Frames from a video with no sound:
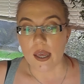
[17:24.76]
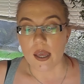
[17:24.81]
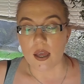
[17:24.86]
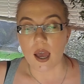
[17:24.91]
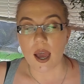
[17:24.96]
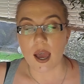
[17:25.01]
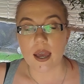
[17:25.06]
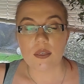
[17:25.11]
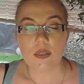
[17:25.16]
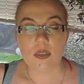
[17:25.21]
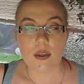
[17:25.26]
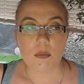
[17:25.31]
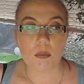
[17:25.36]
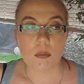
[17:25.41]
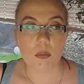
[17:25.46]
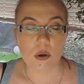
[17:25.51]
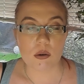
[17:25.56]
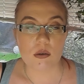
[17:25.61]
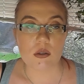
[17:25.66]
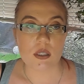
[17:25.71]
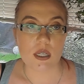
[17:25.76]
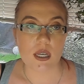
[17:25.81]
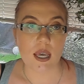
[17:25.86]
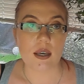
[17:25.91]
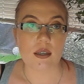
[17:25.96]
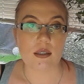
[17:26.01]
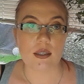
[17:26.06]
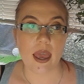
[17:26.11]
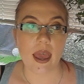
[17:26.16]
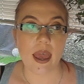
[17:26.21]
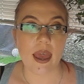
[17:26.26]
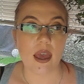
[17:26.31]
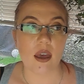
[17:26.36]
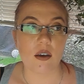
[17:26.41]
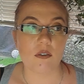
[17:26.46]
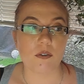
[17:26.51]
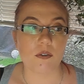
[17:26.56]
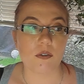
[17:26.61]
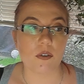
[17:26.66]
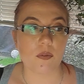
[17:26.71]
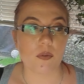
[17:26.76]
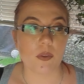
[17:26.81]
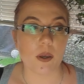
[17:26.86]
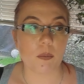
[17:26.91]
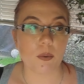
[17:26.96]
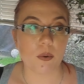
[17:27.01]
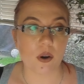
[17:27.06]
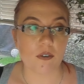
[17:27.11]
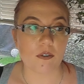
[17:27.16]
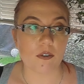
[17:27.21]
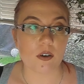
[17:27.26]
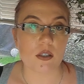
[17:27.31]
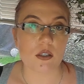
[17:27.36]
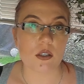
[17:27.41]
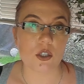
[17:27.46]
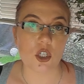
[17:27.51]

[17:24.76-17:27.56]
I think most techs have a preference,